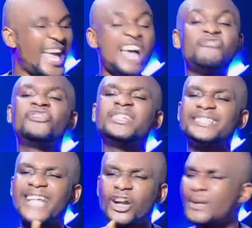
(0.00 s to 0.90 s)

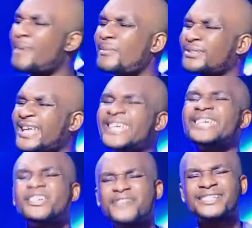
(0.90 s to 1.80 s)
Everything that the Bible says,
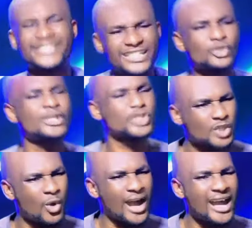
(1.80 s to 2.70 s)
he giveth seed to the
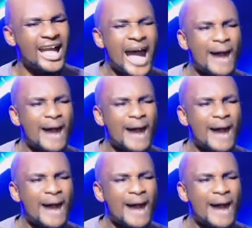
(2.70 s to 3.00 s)
sower